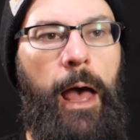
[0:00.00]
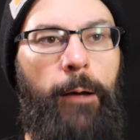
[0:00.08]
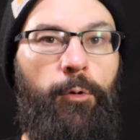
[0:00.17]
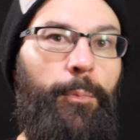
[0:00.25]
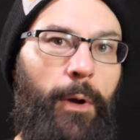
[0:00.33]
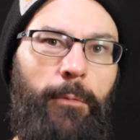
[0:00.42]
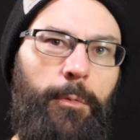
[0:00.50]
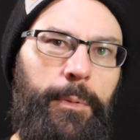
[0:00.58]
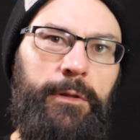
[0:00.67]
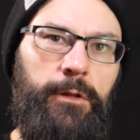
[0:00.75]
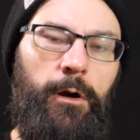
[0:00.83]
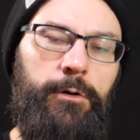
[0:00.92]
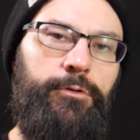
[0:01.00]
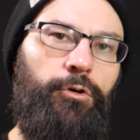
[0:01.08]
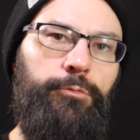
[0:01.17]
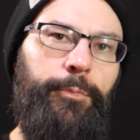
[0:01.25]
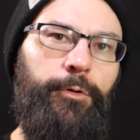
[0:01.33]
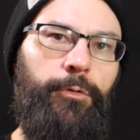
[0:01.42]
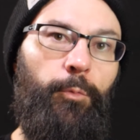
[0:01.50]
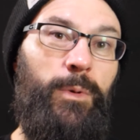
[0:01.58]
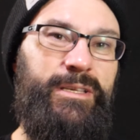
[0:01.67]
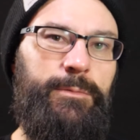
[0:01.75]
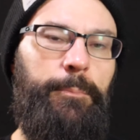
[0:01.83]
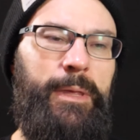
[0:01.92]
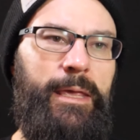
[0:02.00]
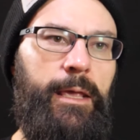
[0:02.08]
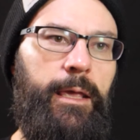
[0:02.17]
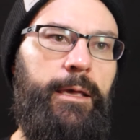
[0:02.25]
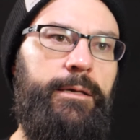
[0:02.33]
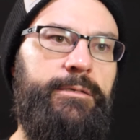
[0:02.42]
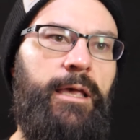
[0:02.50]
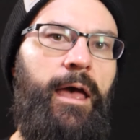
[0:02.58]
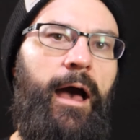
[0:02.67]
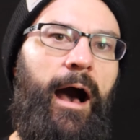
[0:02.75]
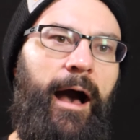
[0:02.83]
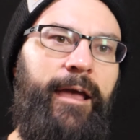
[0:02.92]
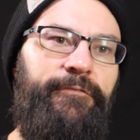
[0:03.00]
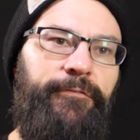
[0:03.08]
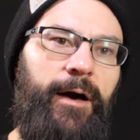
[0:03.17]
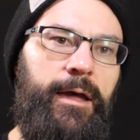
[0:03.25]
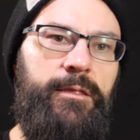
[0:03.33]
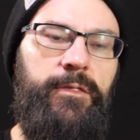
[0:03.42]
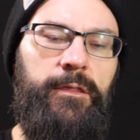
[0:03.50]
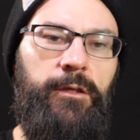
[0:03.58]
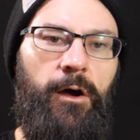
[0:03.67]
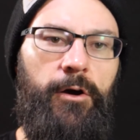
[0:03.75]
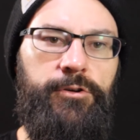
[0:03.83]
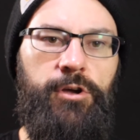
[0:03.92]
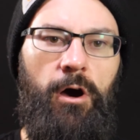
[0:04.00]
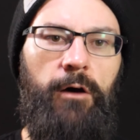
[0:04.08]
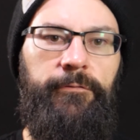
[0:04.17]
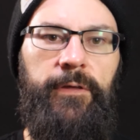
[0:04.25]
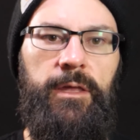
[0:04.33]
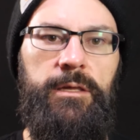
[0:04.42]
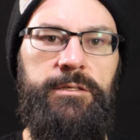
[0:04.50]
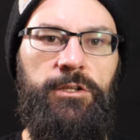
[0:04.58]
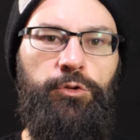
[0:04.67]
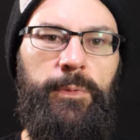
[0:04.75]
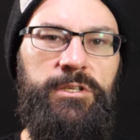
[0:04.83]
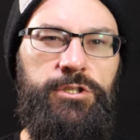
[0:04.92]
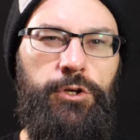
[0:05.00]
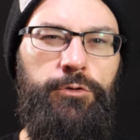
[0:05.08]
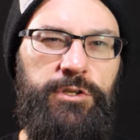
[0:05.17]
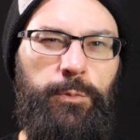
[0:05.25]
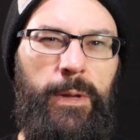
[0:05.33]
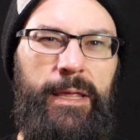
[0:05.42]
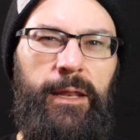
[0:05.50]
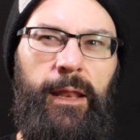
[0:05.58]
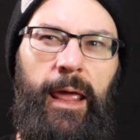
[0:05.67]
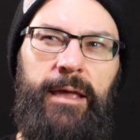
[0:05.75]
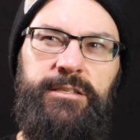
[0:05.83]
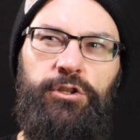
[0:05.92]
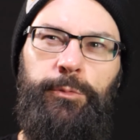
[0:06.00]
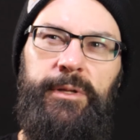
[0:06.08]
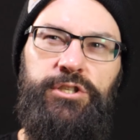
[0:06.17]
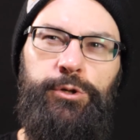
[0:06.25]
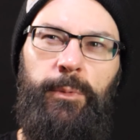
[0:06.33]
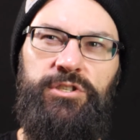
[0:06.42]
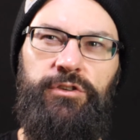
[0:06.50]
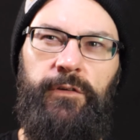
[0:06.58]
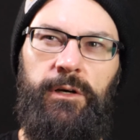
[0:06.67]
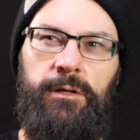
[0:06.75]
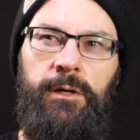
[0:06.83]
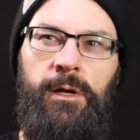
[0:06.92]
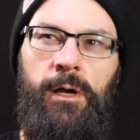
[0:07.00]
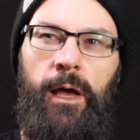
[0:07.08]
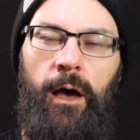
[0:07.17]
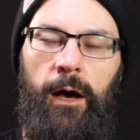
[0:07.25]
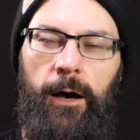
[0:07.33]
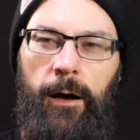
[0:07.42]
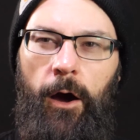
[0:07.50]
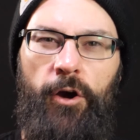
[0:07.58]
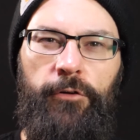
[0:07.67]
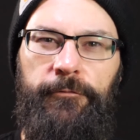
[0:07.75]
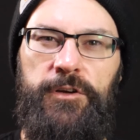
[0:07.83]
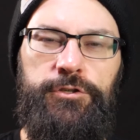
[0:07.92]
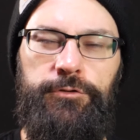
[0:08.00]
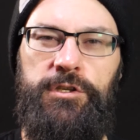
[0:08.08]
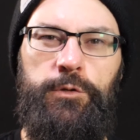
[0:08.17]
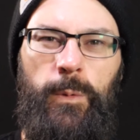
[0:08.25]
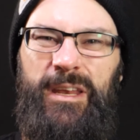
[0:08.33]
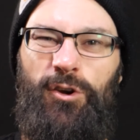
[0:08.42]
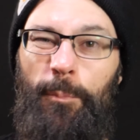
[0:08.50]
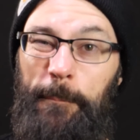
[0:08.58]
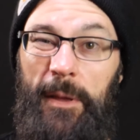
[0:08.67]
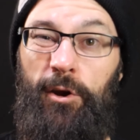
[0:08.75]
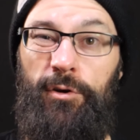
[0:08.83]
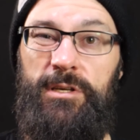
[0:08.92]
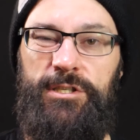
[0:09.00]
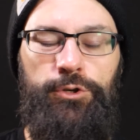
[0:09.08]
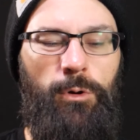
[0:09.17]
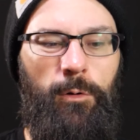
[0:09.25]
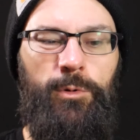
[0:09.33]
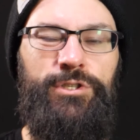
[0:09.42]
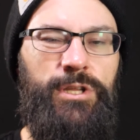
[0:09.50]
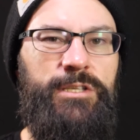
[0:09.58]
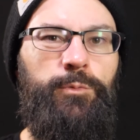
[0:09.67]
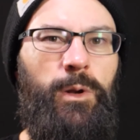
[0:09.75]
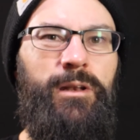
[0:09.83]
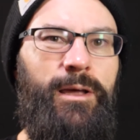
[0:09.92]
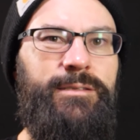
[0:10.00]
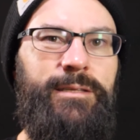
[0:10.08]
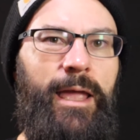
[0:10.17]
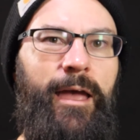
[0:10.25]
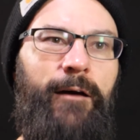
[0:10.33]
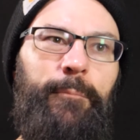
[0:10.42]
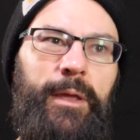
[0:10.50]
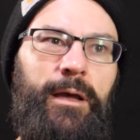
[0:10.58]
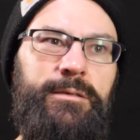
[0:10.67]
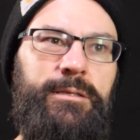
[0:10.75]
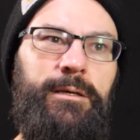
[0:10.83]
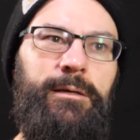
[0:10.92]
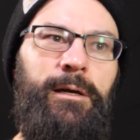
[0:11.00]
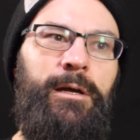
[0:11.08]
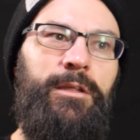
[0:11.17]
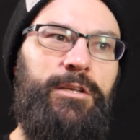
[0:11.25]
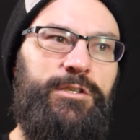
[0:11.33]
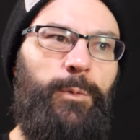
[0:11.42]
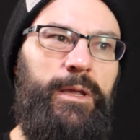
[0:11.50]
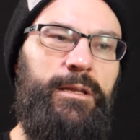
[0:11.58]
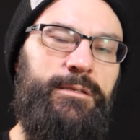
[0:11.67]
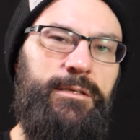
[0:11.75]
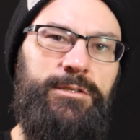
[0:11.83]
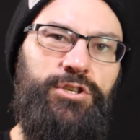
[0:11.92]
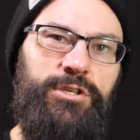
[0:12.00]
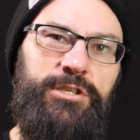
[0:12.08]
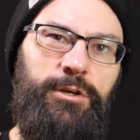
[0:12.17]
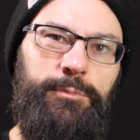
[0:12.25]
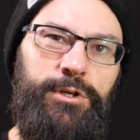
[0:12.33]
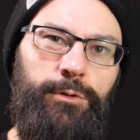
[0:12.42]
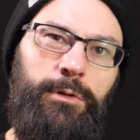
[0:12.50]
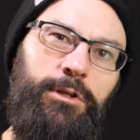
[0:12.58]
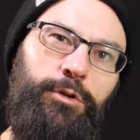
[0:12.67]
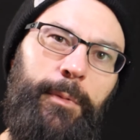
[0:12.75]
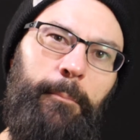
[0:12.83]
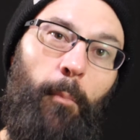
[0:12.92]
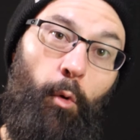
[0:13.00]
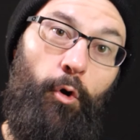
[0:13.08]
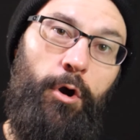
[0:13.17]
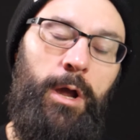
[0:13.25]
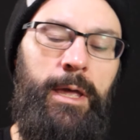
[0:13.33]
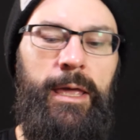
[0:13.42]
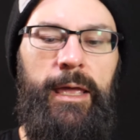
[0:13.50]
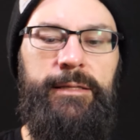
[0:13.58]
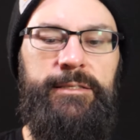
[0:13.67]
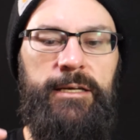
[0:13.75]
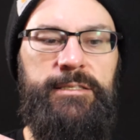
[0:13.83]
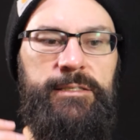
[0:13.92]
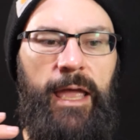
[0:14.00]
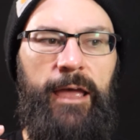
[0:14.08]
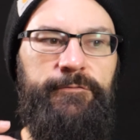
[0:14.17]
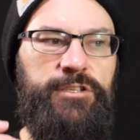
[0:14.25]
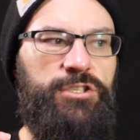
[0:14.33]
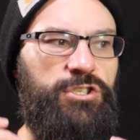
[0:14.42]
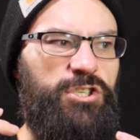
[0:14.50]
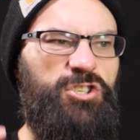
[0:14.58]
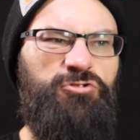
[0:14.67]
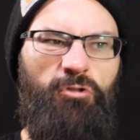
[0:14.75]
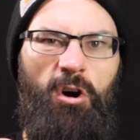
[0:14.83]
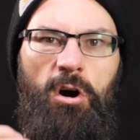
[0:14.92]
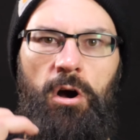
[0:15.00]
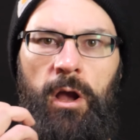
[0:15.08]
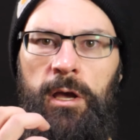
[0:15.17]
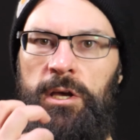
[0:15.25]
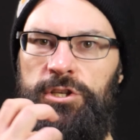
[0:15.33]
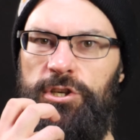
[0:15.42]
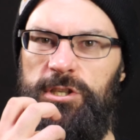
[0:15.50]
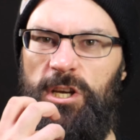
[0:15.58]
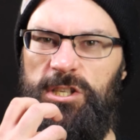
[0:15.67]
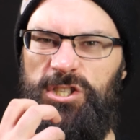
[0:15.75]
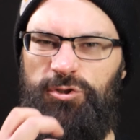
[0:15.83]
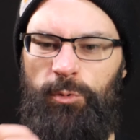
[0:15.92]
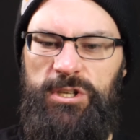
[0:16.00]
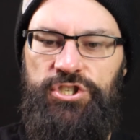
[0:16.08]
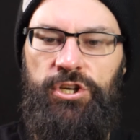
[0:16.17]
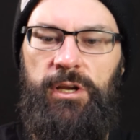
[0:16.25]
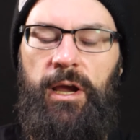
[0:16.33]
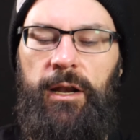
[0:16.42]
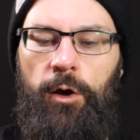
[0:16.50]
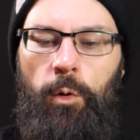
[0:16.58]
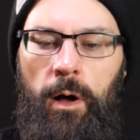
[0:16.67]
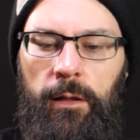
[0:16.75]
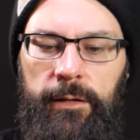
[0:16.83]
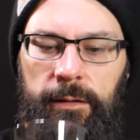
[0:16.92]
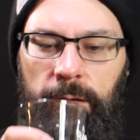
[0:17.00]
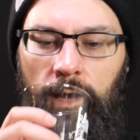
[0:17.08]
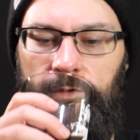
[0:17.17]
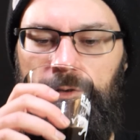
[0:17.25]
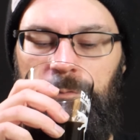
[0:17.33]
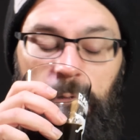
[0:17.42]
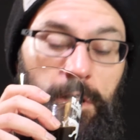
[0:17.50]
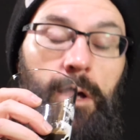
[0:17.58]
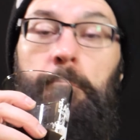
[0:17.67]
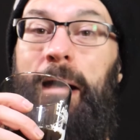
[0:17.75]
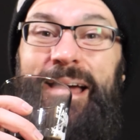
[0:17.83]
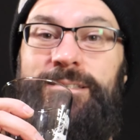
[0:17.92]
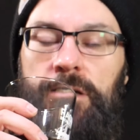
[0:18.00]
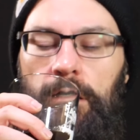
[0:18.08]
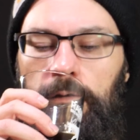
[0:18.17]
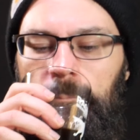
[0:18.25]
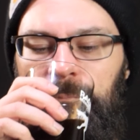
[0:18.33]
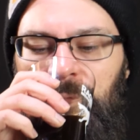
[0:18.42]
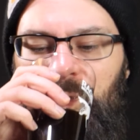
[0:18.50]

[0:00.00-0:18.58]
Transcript: I would probably pick the hard cold brew. The reason being is I find that the hard coffee is a little bit too sweet. It has a little bit too much of a uh, artificial sweetener bitterness to it, which this one doesn't have because the the sweetness is just subdued a little bit more. It doesn't have such a strong, just astringent kind of quality on, on my tongue.